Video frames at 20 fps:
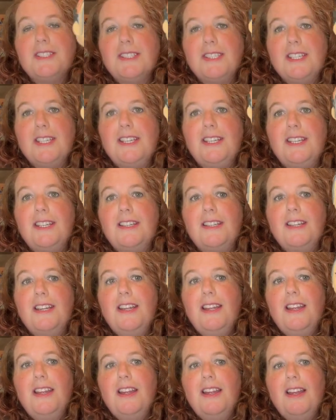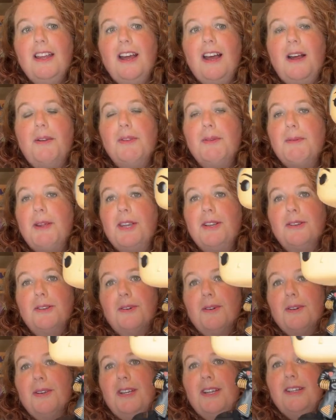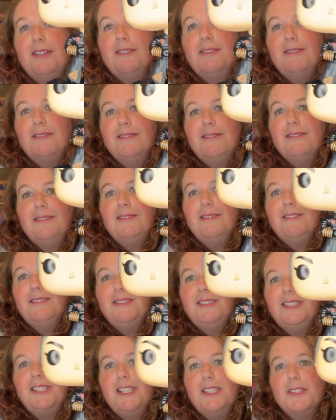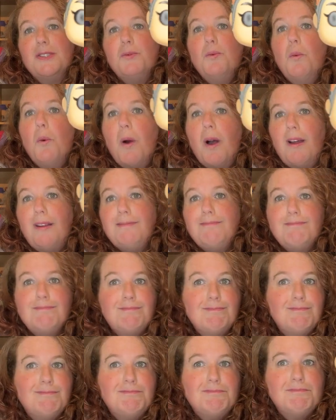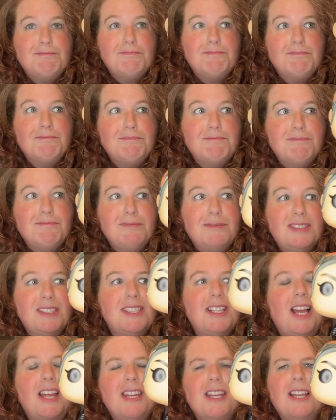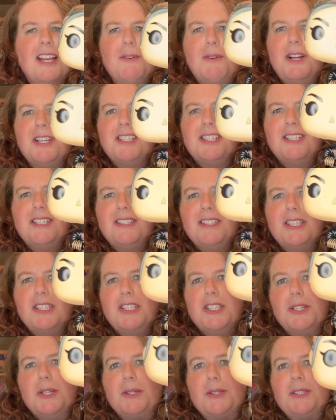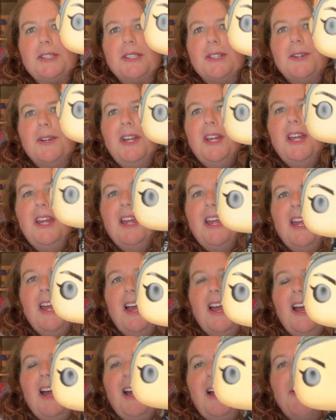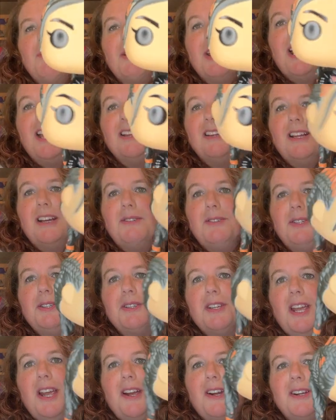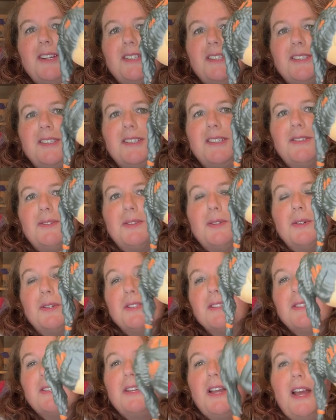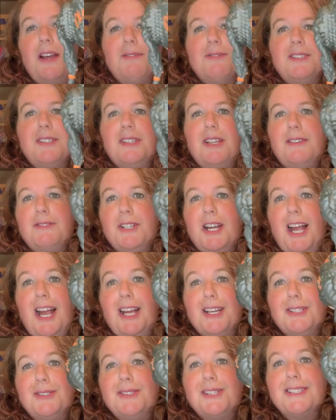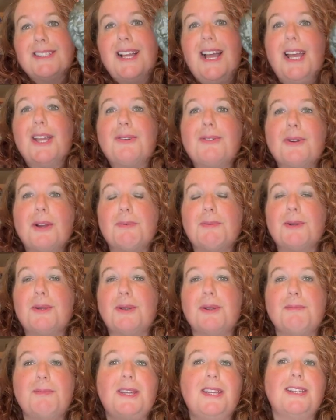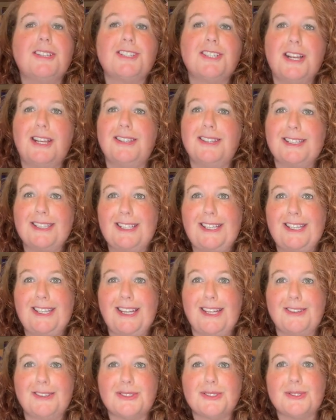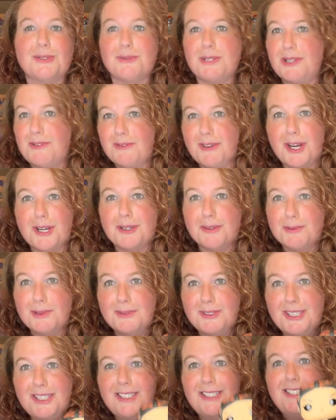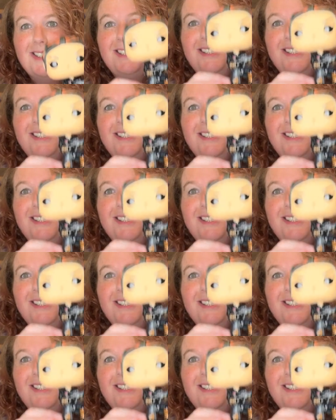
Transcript: seen um, The Mandalorian season one. I think I watched season two too. Um, but I loved her character. Of course, you have to love her actress. I grew up with her being Chun Li in the Street Fighter movie.